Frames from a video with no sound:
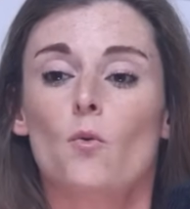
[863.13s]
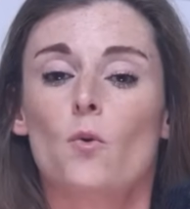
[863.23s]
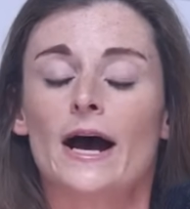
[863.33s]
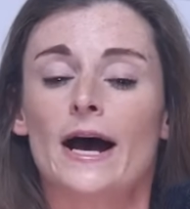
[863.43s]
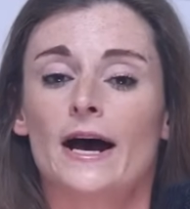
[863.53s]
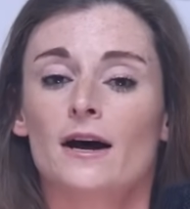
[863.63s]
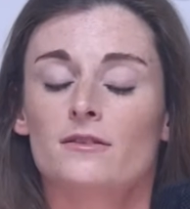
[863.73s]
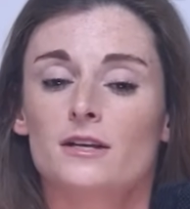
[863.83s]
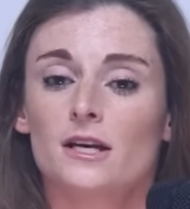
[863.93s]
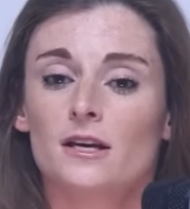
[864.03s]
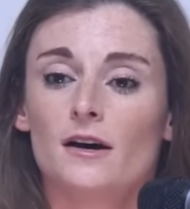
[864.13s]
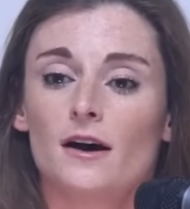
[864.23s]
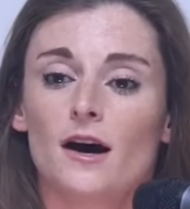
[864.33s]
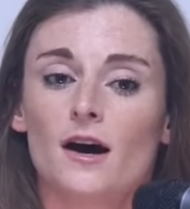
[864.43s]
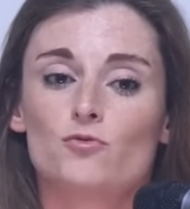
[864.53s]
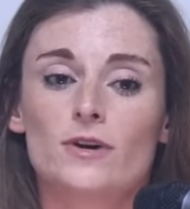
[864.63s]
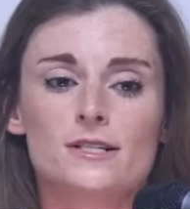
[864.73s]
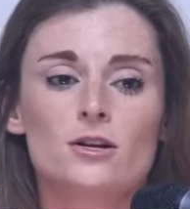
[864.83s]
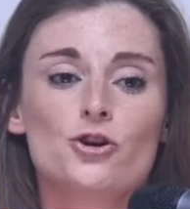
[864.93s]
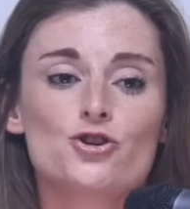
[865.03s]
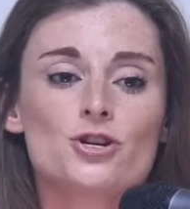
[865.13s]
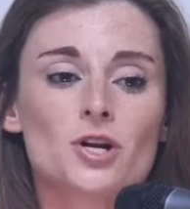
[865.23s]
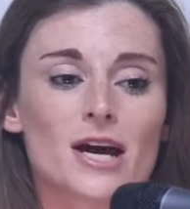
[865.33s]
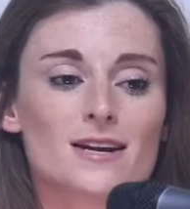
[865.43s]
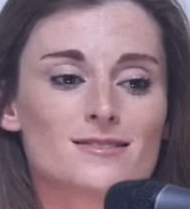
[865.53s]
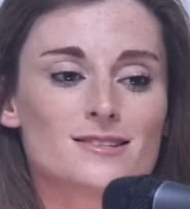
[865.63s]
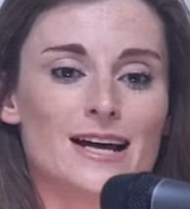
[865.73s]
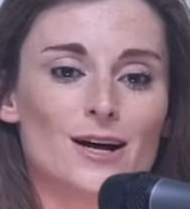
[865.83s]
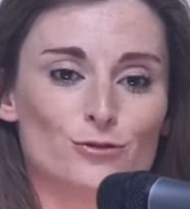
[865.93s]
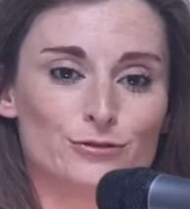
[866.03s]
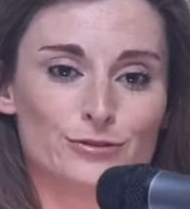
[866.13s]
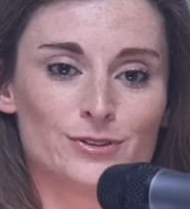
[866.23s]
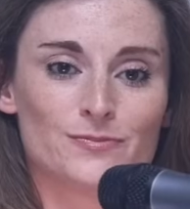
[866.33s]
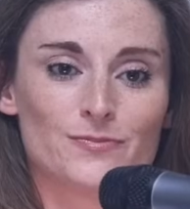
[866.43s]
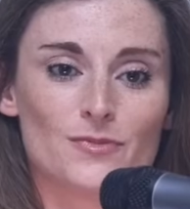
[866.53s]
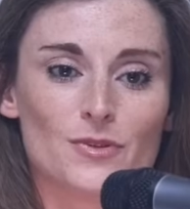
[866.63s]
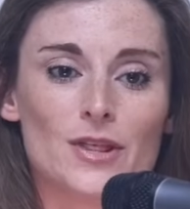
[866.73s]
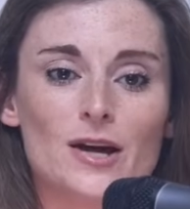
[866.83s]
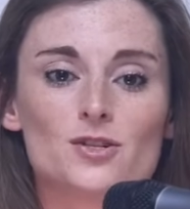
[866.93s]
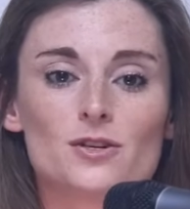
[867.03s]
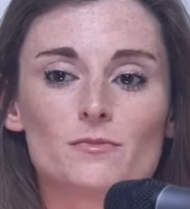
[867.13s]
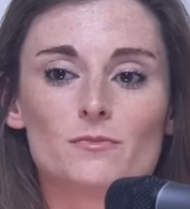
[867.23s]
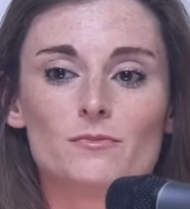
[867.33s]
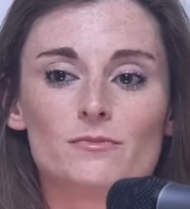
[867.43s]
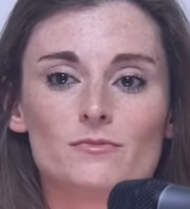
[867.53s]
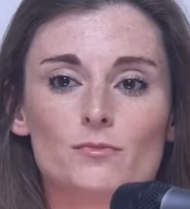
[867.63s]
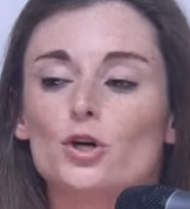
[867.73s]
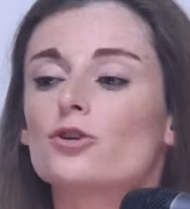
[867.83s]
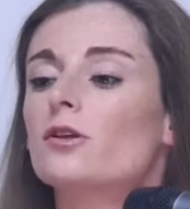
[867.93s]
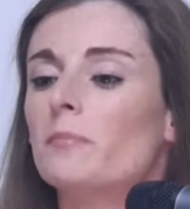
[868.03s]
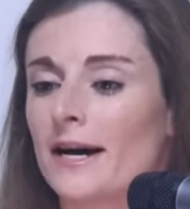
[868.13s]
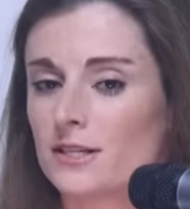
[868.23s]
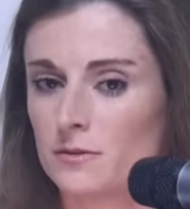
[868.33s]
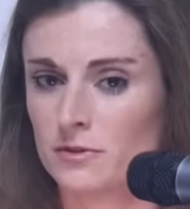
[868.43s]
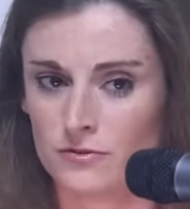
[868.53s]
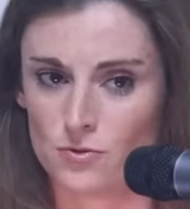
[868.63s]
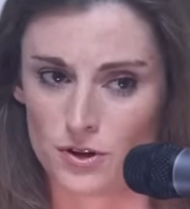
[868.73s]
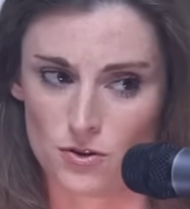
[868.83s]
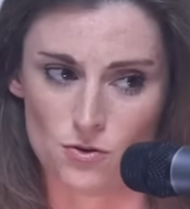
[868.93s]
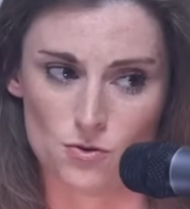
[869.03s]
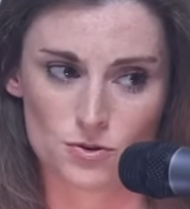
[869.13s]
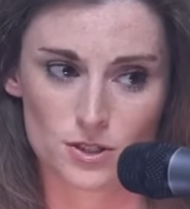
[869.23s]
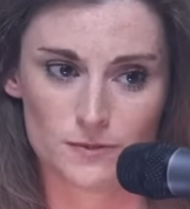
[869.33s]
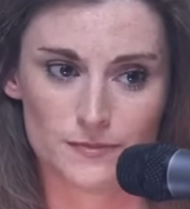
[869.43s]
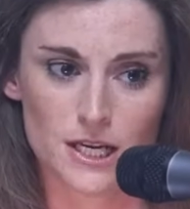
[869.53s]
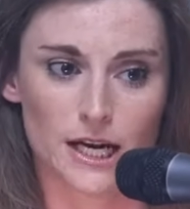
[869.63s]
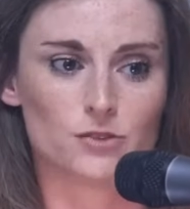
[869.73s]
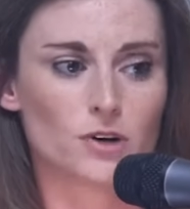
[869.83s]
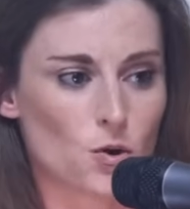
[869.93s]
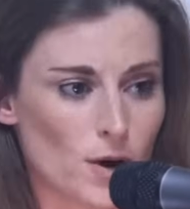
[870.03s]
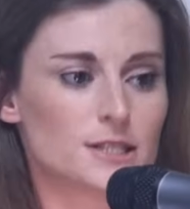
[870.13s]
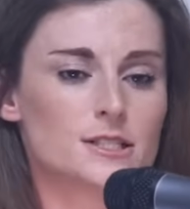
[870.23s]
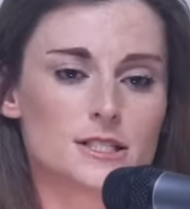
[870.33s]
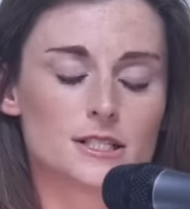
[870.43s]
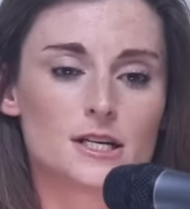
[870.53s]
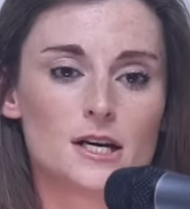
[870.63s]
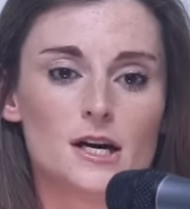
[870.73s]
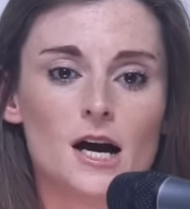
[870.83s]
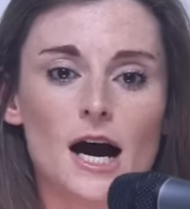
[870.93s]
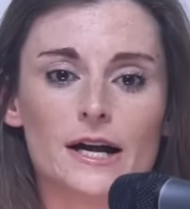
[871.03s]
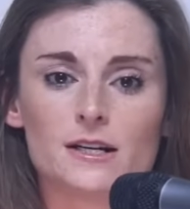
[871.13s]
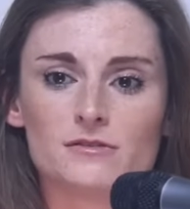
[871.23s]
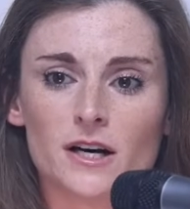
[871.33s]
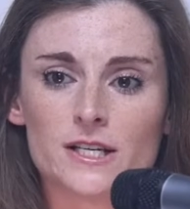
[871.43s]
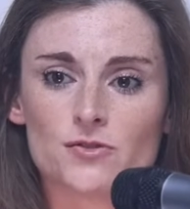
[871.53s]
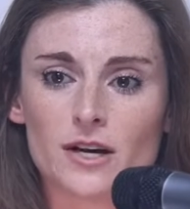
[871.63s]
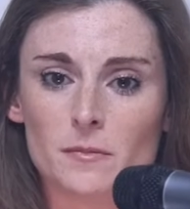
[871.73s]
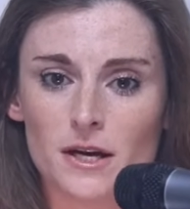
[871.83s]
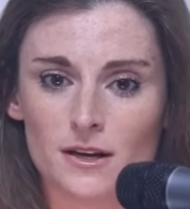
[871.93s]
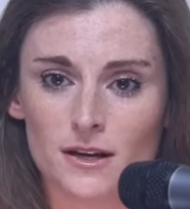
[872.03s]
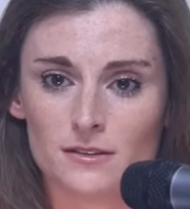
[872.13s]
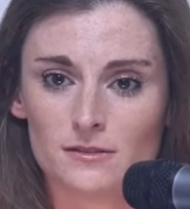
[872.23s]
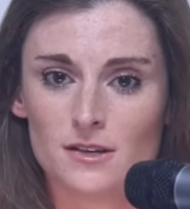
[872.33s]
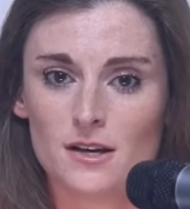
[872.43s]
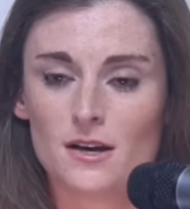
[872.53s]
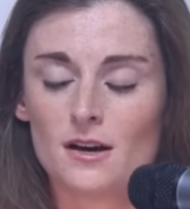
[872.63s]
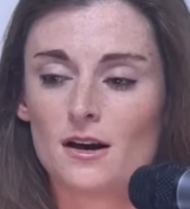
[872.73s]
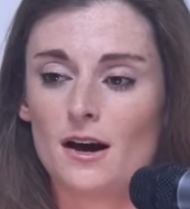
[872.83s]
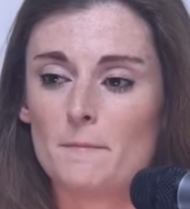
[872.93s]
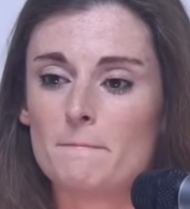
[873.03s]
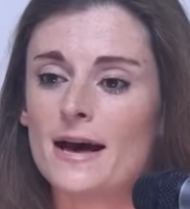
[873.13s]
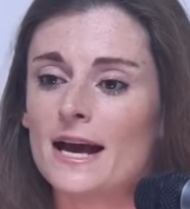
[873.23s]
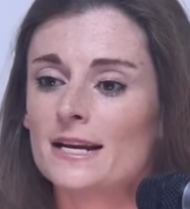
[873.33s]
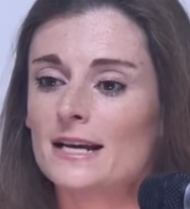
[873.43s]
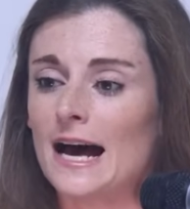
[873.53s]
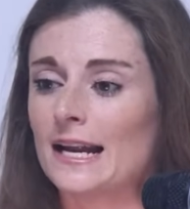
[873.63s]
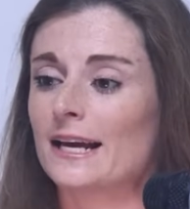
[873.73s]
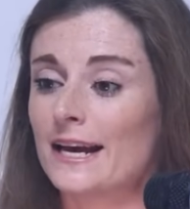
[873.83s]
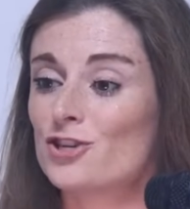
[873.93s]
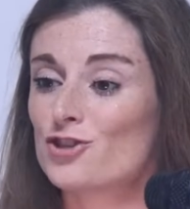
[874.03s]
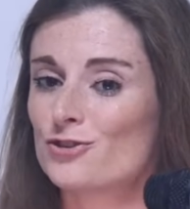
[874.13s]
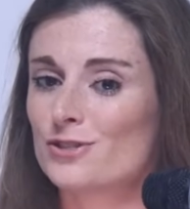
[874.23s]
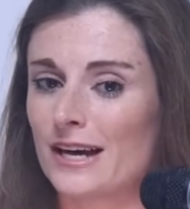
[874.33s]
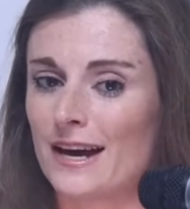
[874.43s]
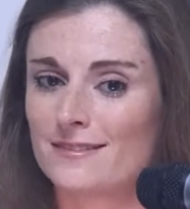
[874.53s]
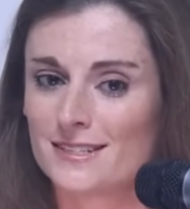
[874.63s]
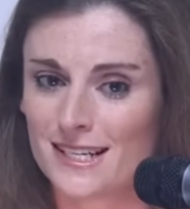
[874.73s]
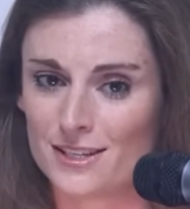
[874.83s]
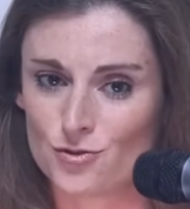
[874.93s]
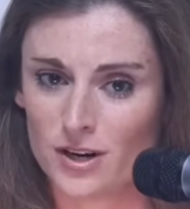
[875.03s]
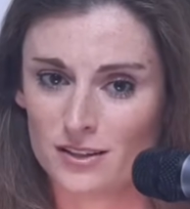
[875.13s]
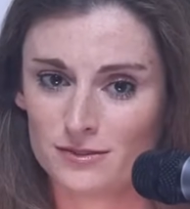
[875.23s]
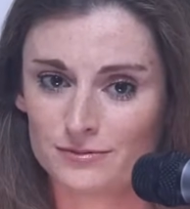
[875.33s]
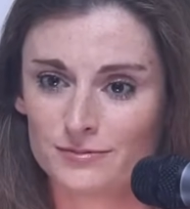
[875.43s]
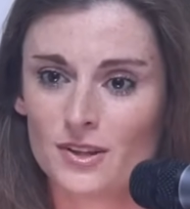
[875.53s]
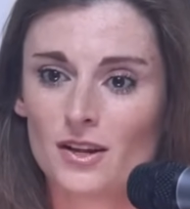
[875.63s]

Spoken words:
where the resolution itself that put the matter before the court and requested an advisory opinion, made allegations against Israel.